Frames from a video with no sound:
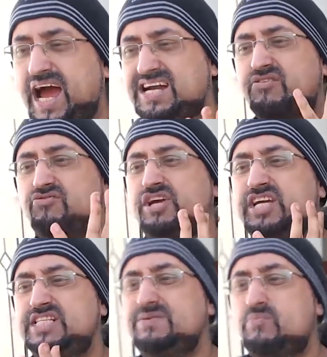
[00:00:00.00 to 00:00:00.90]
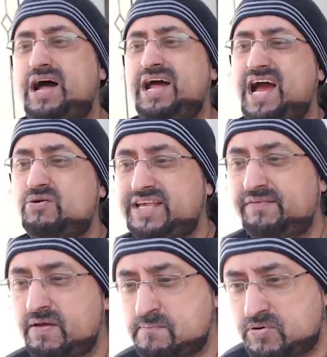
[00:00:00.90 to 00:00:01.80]
And the reason why I
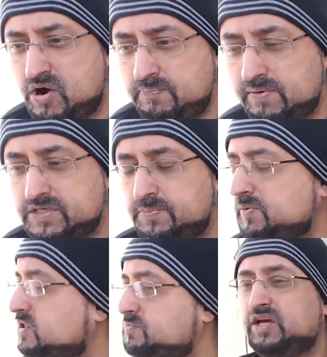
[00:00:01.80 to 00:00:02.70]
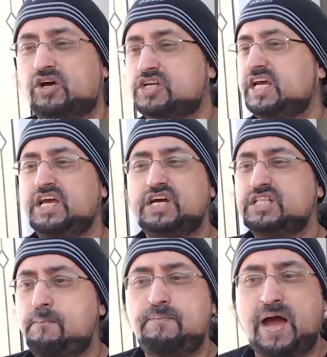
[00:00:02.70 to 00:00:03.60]
was having problems was because
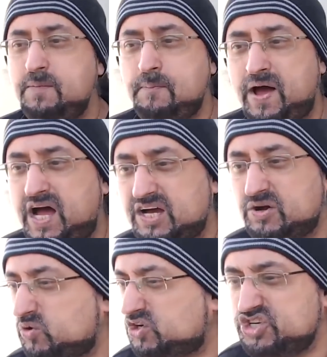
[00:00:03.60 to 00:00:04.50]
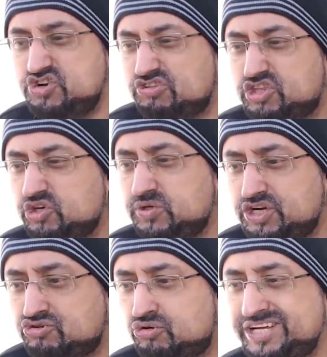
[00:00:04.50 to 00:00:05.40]
the paper could not do
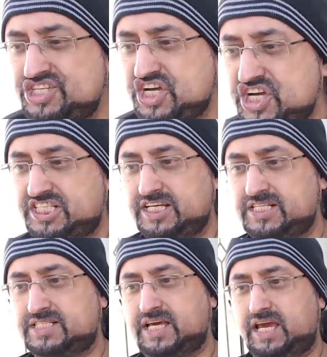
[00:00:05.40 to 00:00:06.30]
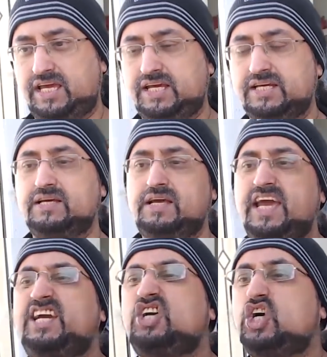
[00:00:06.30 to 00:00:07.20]
the drawing justice, yeah?
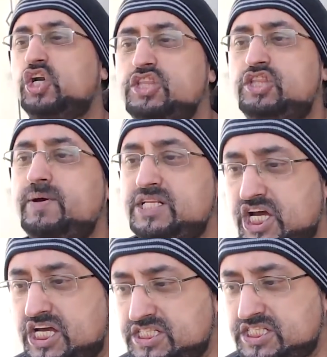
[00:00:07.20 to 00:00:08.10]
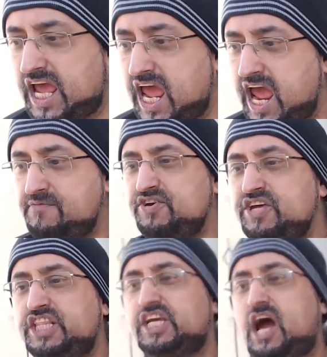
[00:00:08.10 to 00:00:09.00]
It couldn't do it justice.
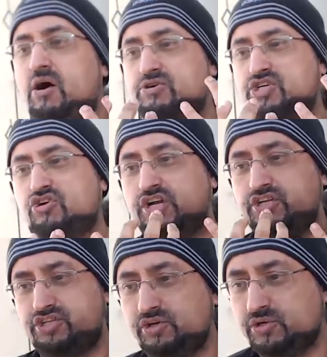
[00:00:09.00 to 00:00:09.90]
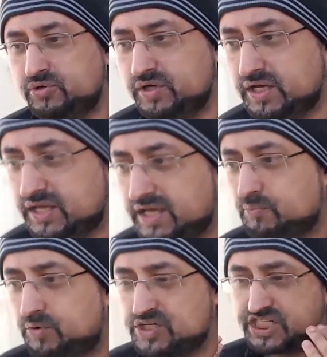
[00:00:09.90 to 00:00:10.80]
Everything I was trying to do
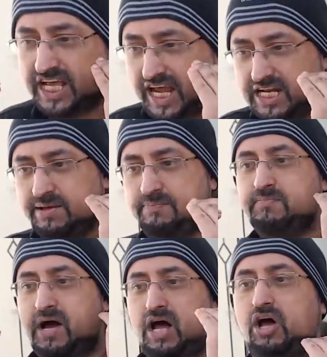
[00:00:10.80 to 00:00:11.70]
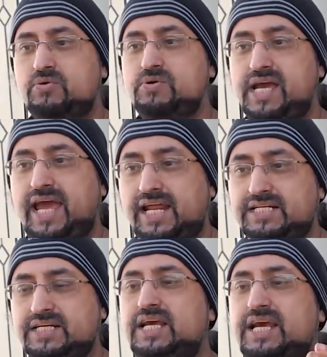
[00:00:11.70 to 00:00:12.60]
was telling me in my own
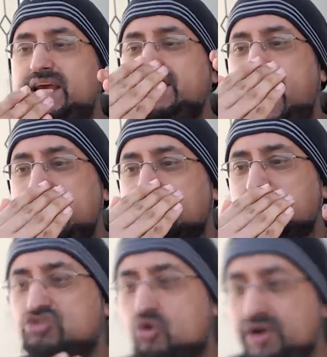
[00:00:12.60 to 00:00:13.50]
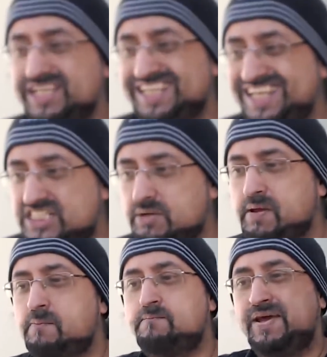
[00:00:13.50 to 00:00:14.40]
head that the drawing needs to
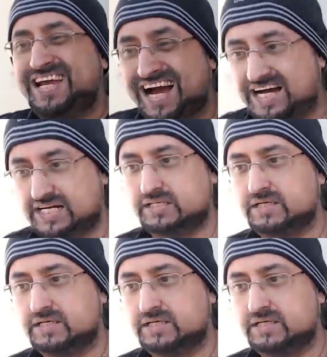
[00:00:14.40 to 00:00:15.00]
be bigger.